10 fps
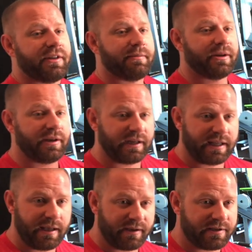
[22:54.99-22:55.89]
the ability
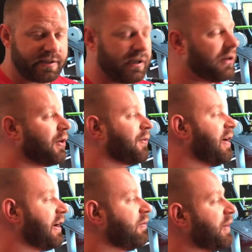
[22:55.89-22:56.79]
to continue going
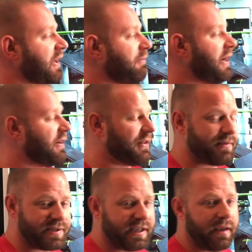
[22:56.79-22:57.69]
wider, when we compare them the
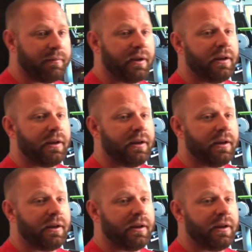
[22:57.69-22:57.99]
same,